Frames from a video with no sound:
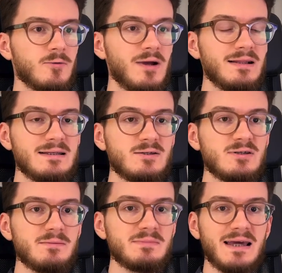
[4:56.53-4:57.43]
right, let's do
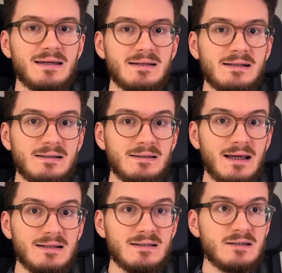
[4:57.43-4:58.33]
some technical
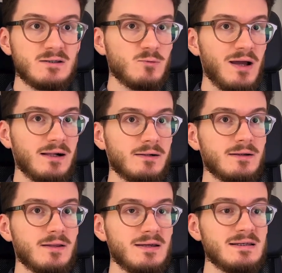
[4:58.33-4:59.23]
analysis as well.
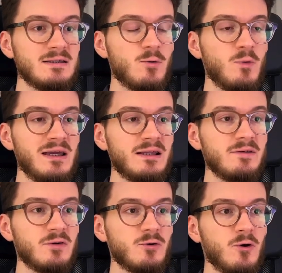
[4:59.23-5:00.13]
This is the weekly
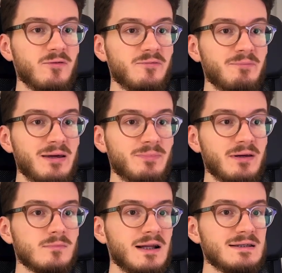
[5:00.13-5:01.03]
view of
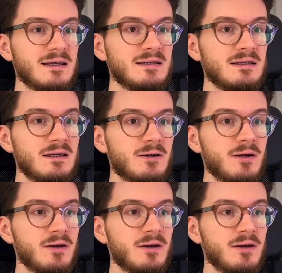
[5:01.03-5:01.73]
PEPE. And as you can see here,